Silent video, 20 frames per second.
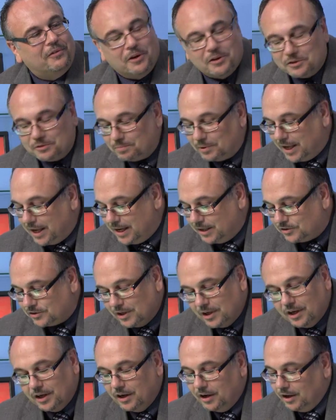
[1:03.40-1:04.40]
first
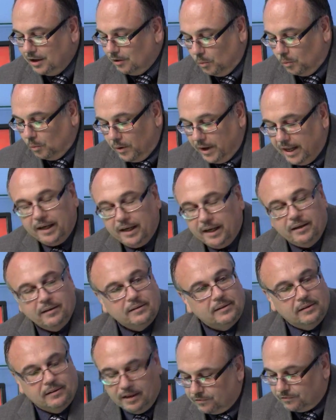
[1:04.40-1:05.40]
place,
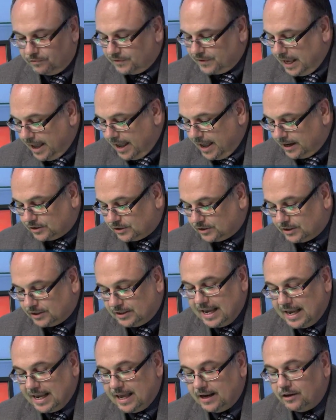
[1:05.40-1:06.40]
winning. They've cashed
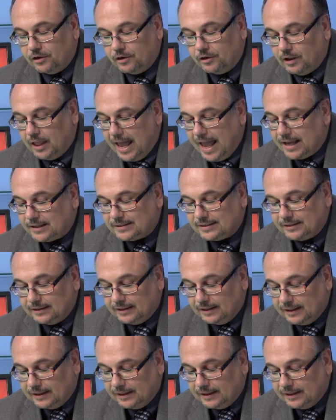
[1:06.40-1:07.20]
10 of their last